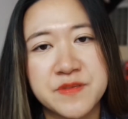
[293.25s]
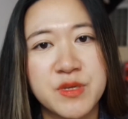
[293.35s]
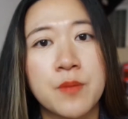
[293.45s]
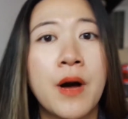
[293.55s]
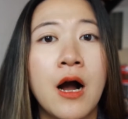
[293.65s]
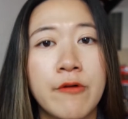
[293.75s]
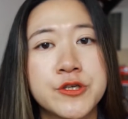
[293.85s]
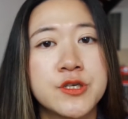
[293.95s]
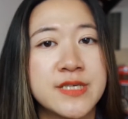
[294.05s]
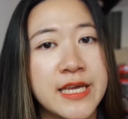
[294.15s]
the power
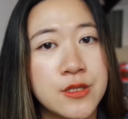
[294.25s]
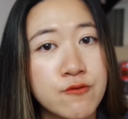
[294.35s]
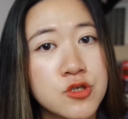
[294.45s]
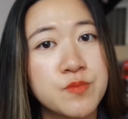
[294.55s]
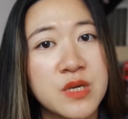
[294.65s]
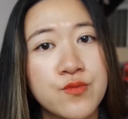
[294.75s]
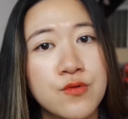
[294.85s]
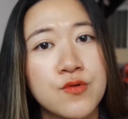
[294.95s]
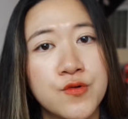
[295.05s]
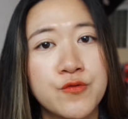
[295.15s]
to say no to
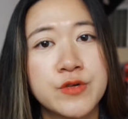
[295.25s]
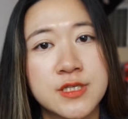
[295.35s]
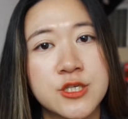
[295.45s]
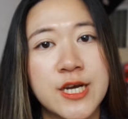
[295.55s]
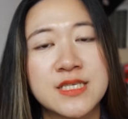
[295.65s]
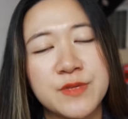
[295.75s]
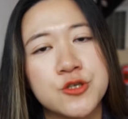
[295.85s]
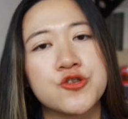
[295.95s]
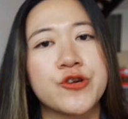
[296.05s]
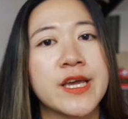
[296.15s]
people who would suggest me
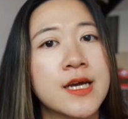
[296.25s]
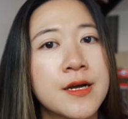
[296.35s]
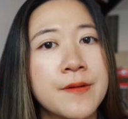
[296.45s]
to drink.